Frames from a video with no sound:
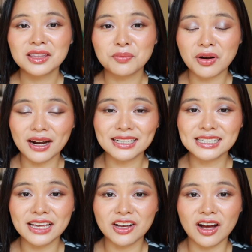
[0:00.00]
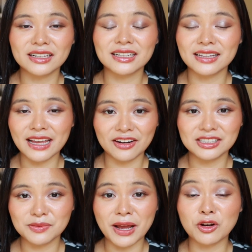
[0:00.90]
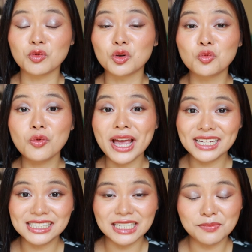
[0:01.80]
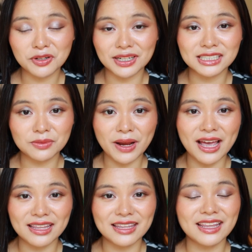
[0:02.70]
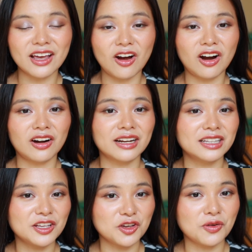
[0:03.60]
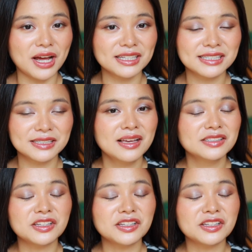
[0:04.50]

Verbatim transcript: the products I got there in Japan were way cheaper in Japan than they are in the US.